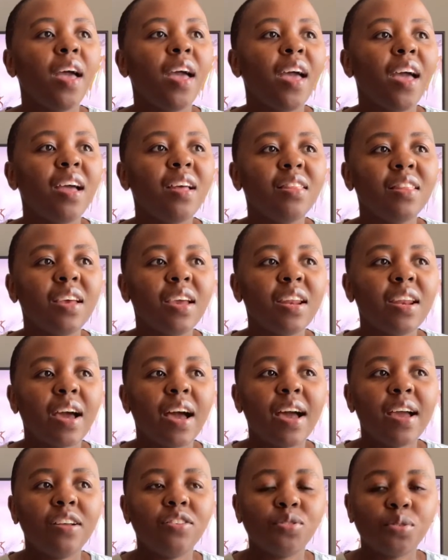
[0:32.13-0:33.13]
And then
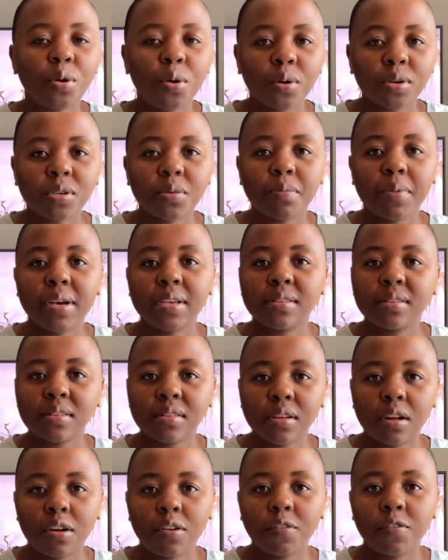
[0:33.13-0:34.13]
I talked
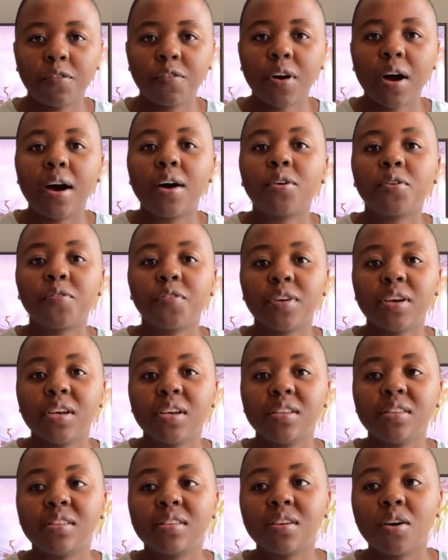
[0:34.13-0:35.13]
myself out of
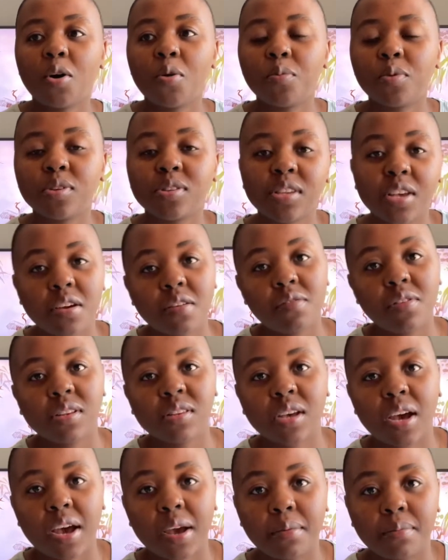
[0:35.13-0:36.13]
it almost every
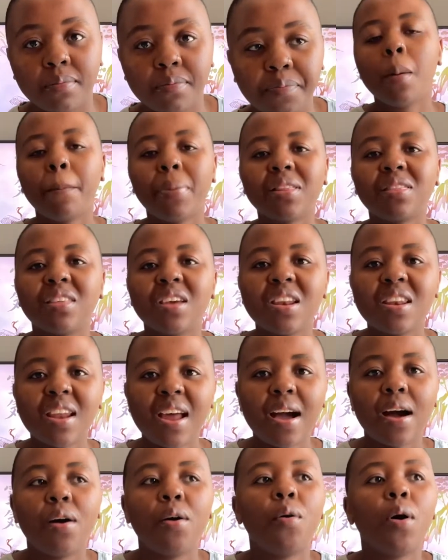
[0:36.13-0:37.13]
time. But then
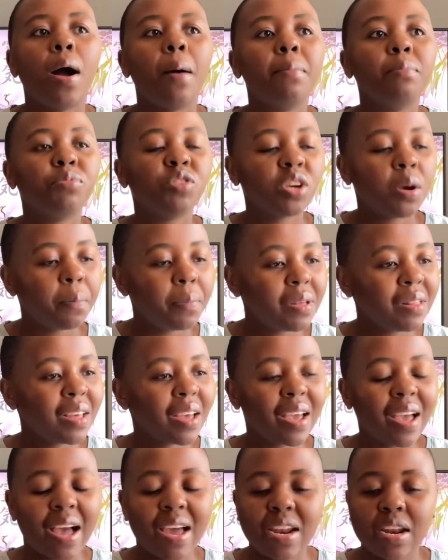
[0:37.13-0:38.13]
now I'm jumping
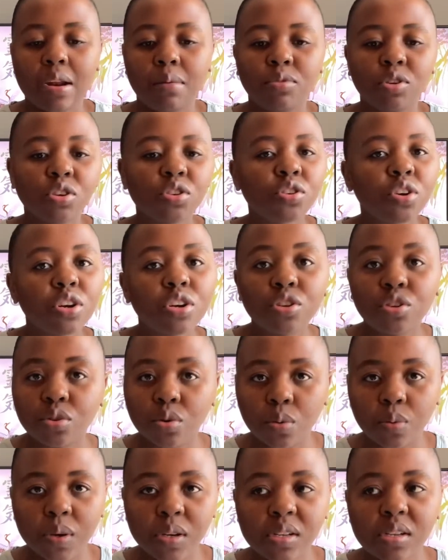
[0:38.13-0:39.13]
the gun and I'm just gonna
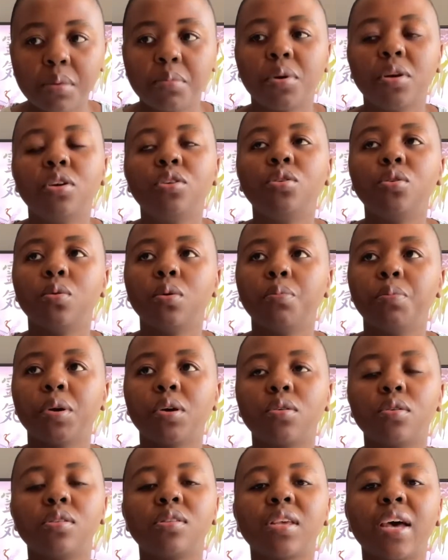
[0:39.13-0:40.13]
do it. I'm gonna do it
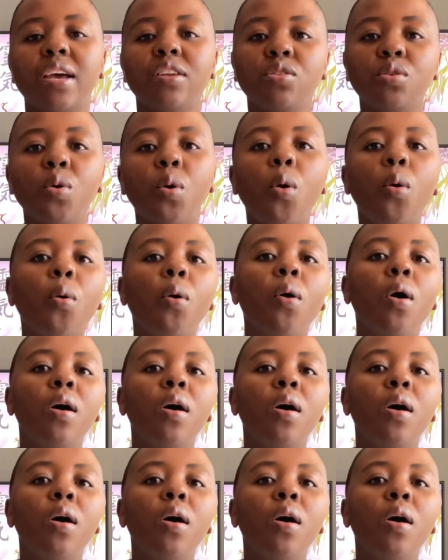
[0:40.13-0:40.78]
because I do